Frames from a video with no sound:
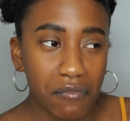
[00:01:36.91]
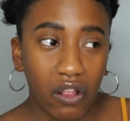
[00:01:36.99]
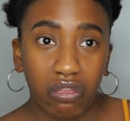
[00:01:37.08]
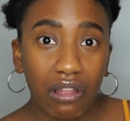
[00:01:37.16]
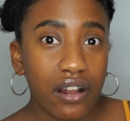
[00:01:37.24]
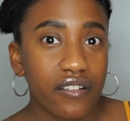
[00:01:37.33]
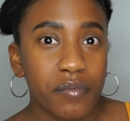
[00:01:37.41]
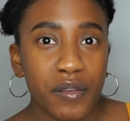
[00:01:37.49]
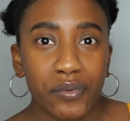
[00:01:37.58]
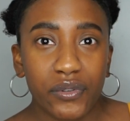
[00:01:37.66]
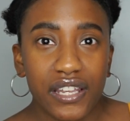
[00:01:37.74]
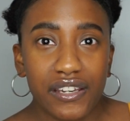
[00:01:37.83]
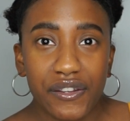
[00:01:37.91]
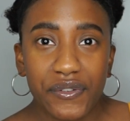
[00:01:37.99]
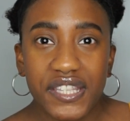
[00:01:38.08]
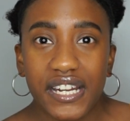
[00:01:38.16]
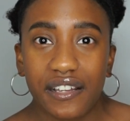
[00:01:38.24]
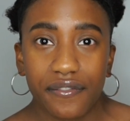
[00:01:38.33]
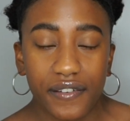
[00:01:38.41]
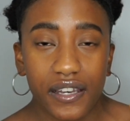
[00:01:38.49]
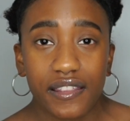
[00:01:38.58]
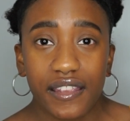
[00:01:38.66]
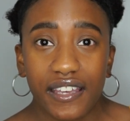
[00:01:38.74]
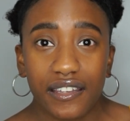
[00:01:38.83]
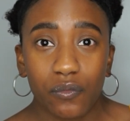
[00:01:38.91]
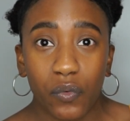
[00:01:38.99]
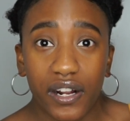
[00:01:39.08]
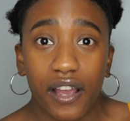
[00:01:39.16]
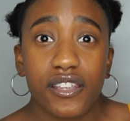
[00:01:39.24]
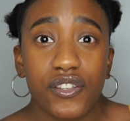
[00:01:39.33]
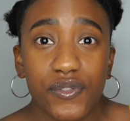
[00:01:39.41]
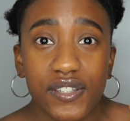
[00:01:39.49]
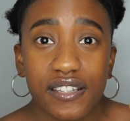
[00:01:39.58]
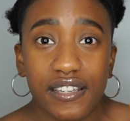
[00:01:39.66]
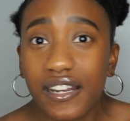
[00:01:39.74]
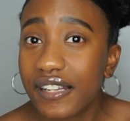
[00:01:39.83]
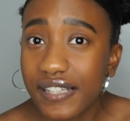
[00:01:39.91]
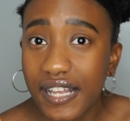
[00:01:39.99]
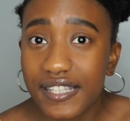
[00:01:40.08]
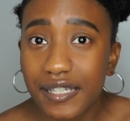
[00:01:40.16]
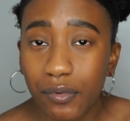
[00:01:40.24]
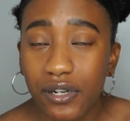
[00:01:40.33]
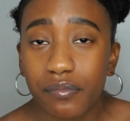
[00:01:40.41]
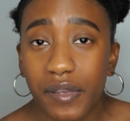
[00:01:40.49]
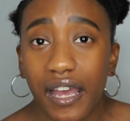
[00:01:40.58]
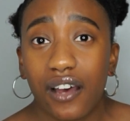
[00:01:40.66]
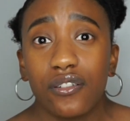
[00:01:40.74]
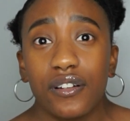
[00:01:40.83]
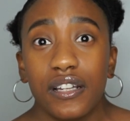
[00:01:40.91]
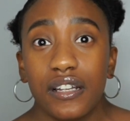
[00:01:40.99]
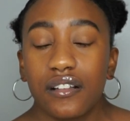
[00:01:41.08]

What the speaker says: a lot of people can use that I find that when I use it, it tends to break me out,